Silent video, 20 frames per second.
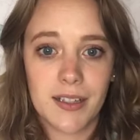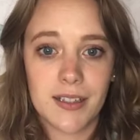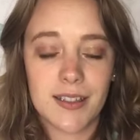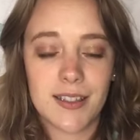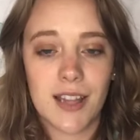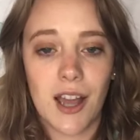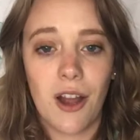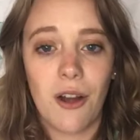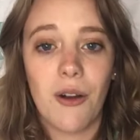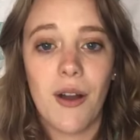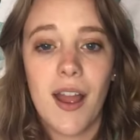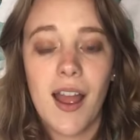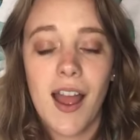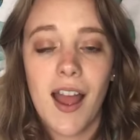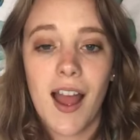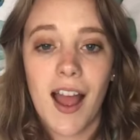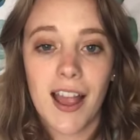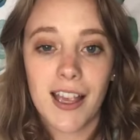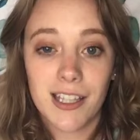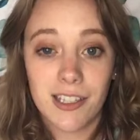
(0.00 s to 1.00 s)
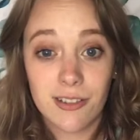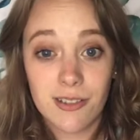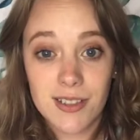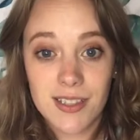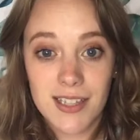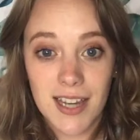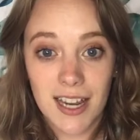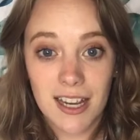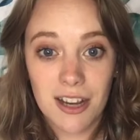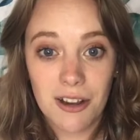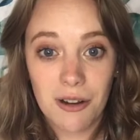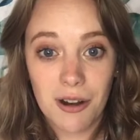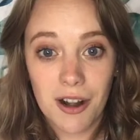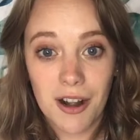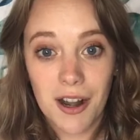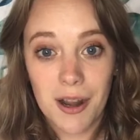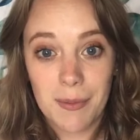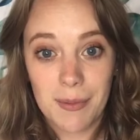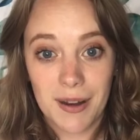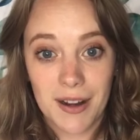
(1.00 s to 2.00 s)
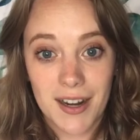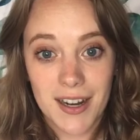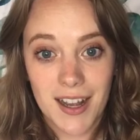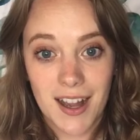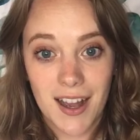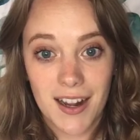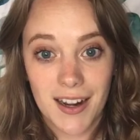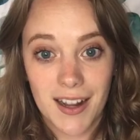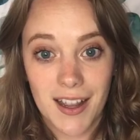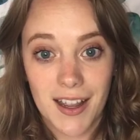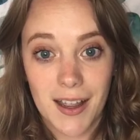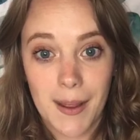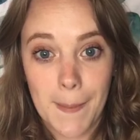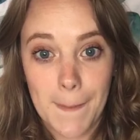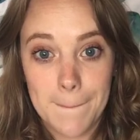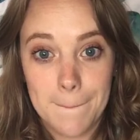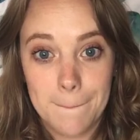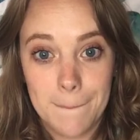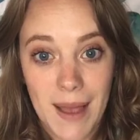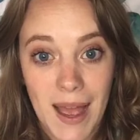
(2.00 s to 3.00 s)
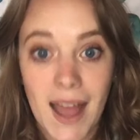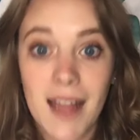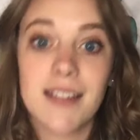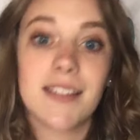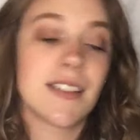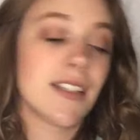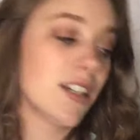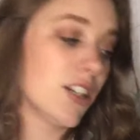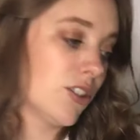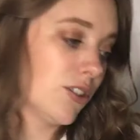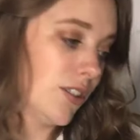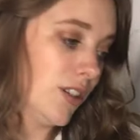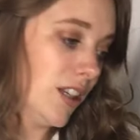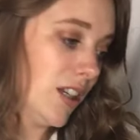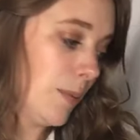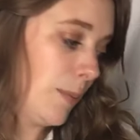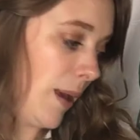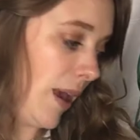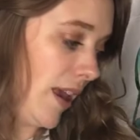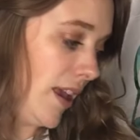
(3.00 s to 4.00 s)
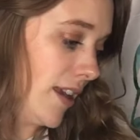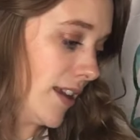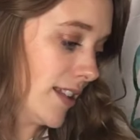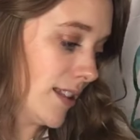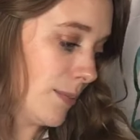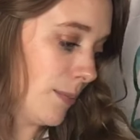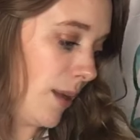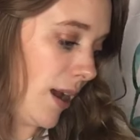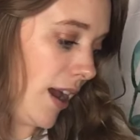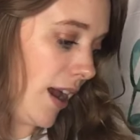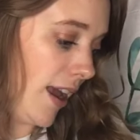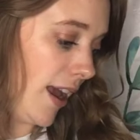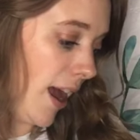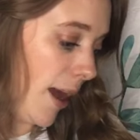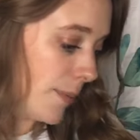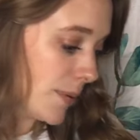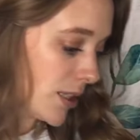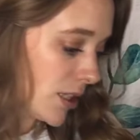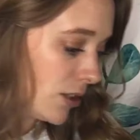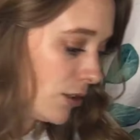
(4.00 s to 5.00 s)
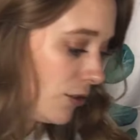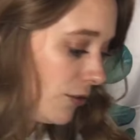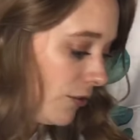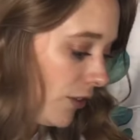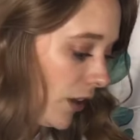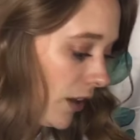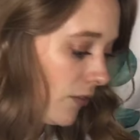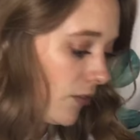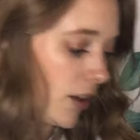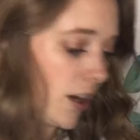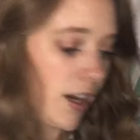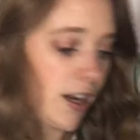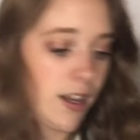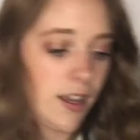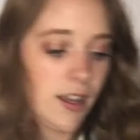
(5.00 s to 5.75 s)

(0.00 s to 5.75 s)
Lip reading: So I use DecoArt Americana matte acrylic paint is my absolute favorite.